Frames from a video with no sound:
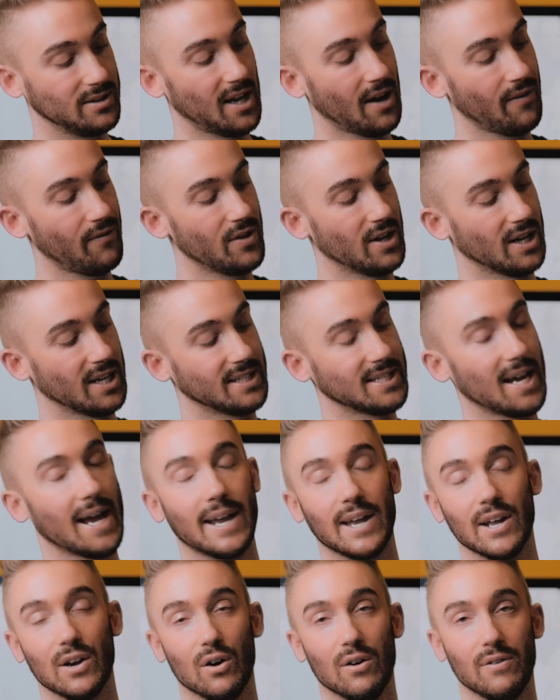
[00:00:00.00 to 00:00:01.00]
definitely
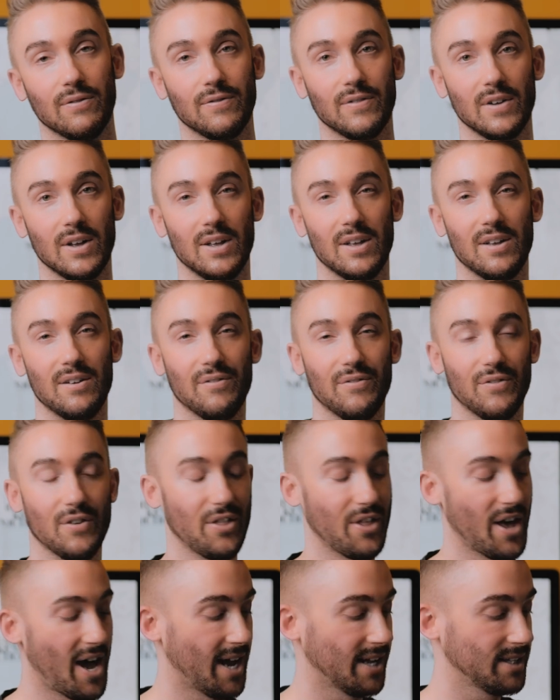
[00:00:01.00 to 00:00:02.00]
take it off for
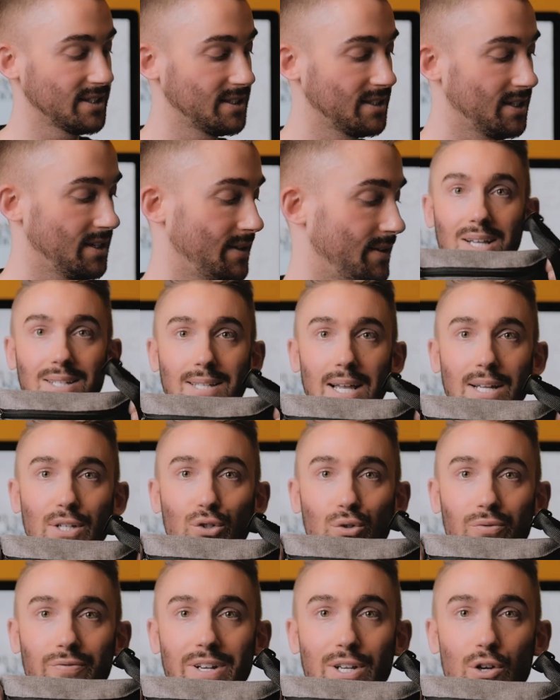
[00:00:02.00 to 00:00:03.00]
that.
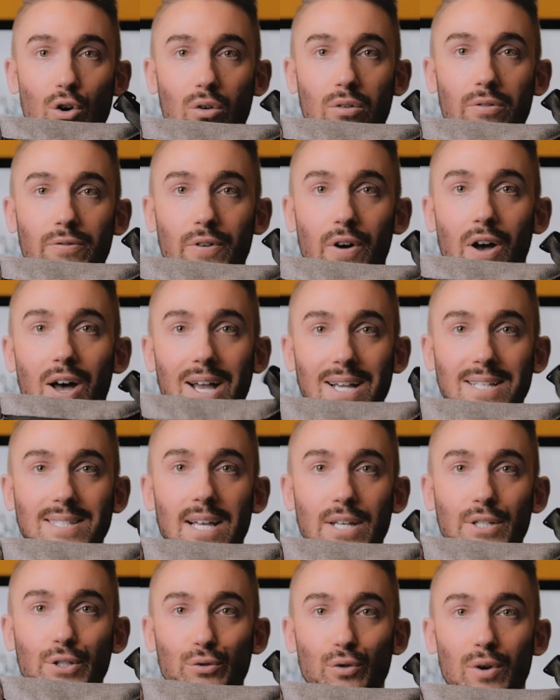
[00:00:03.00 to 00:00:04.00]
Essential videographer
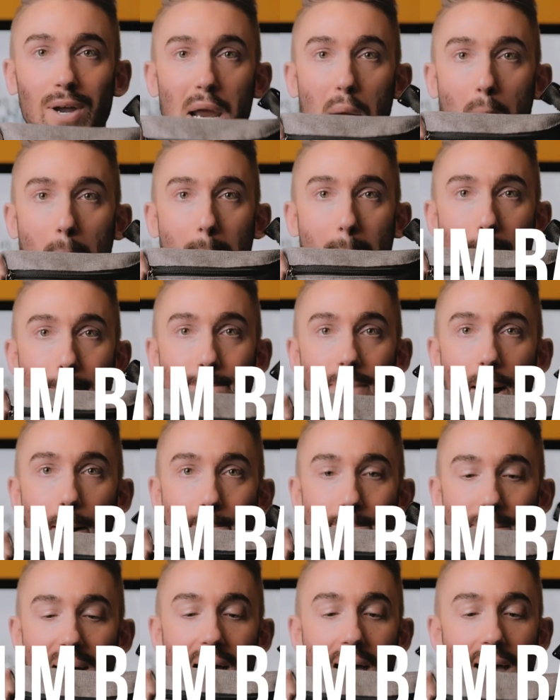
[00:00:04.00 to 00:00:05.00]
accessory, a
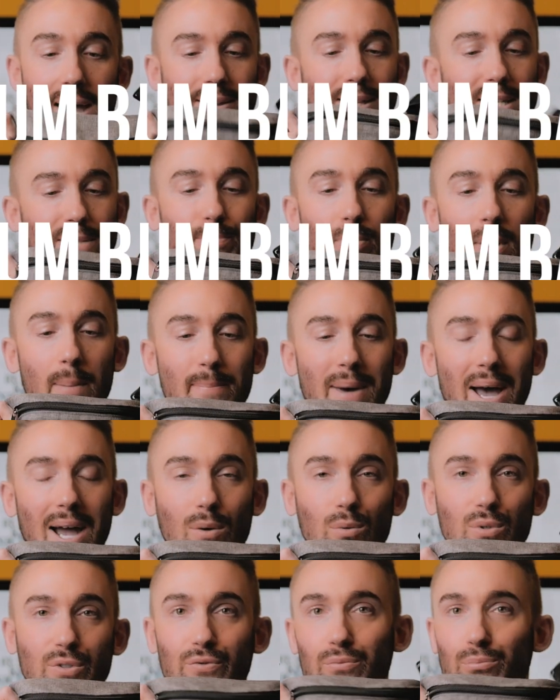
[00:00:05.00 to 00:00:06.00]
bum bag. This bum
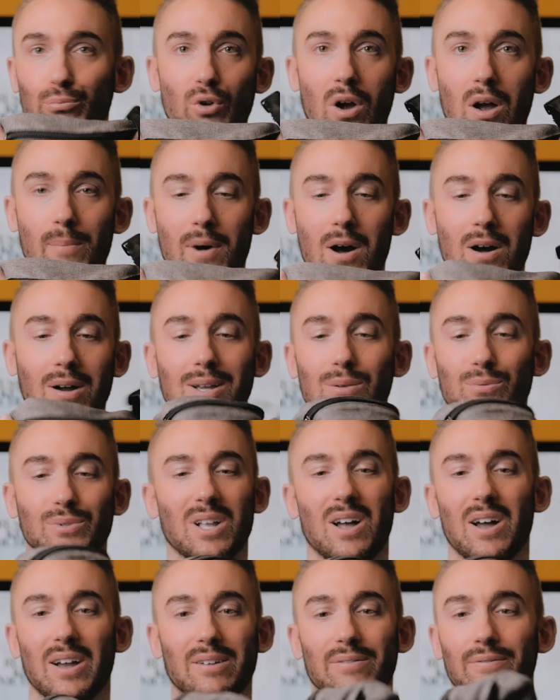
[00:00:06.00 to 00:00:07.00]
bag was from Primark, it was
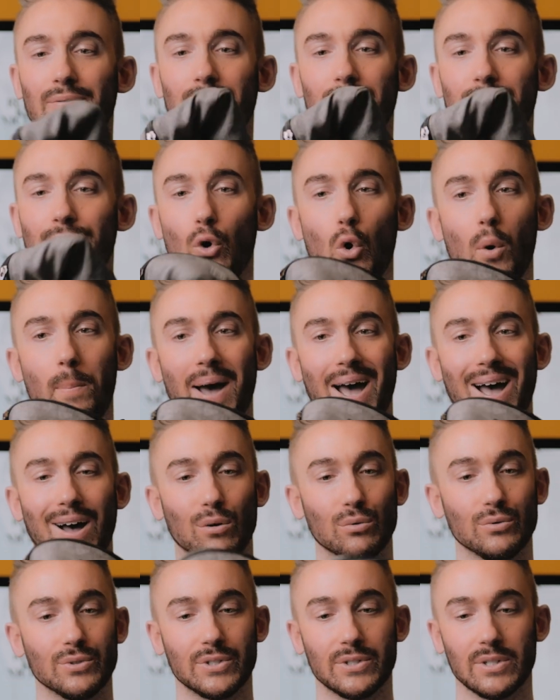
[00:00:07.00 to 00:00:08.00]
like
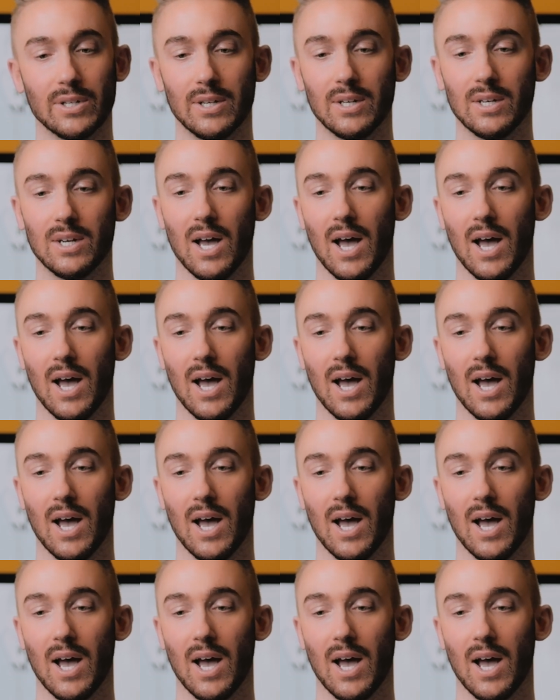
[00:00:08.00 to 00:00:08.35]
£4.